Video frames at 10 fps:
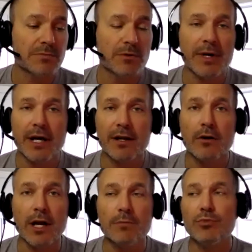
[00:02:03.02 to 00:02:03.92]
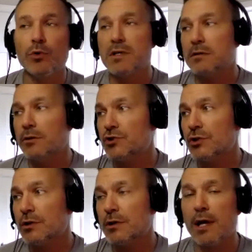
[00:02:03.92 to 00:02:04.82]
buying our endpoint
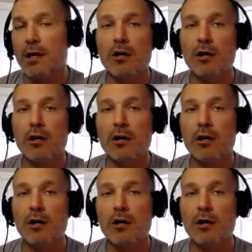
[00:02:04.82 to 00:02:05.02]
solution and